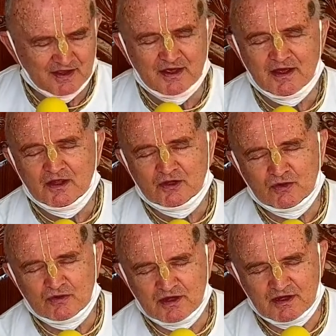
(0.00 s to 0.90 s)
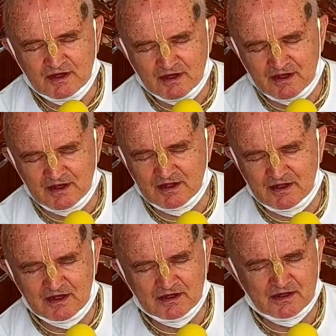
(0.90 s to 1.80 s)
took the
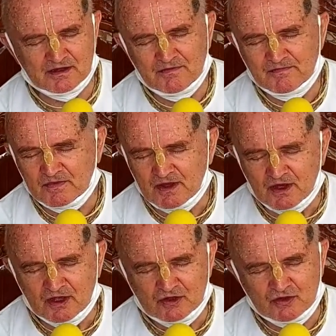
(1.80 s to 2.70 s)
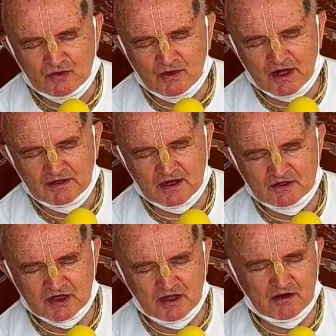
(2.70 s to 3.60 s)
lead to attack Sri
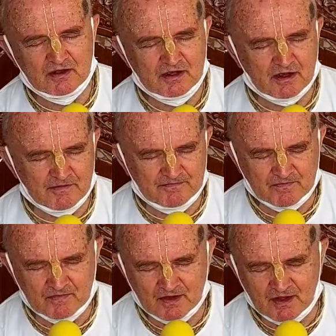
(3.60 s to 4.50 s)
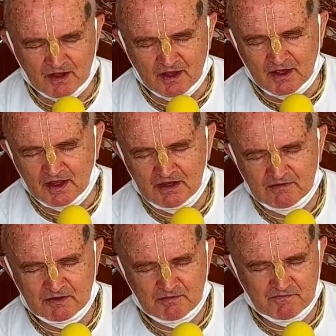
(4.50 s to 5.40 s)
Lanka even
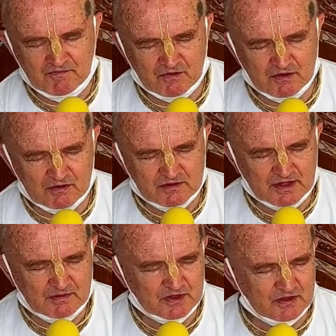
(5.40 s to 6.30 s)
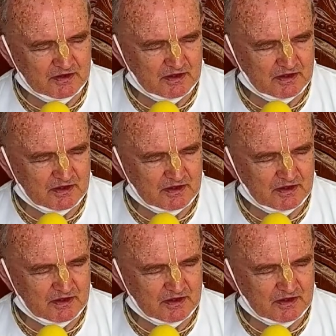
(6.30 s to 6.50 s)
before Lord Ramchandra.